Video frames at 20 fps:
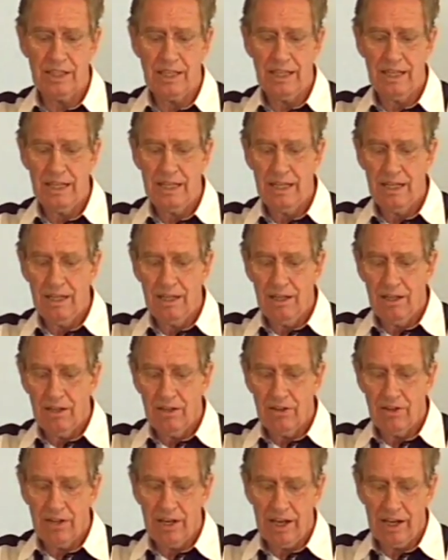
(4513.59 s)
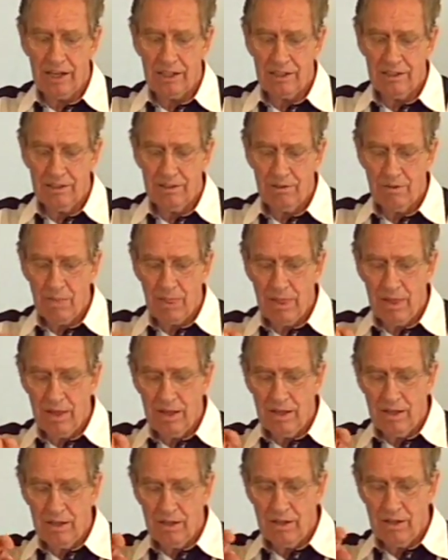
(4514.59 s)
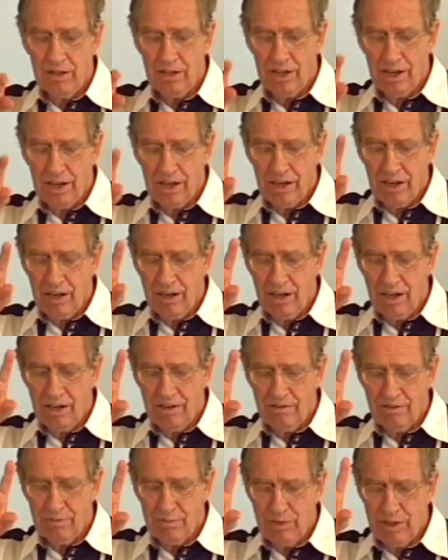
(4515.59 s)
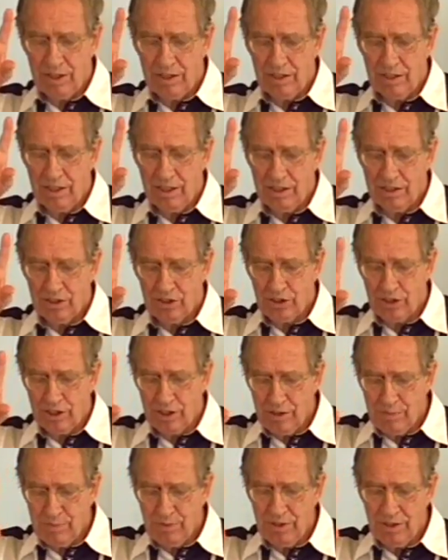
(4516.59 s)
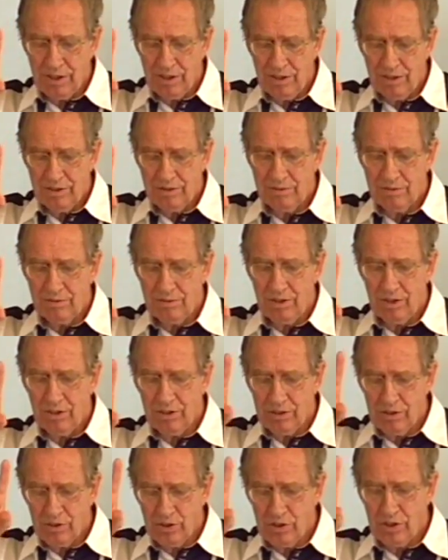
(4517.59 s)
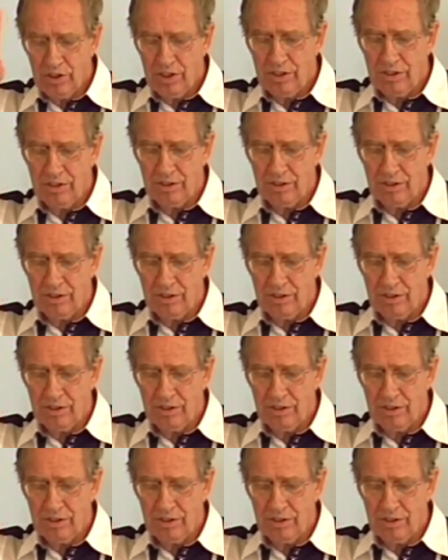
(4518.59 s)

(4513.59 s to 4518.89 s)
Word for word: That they have been sleeping in Jesus.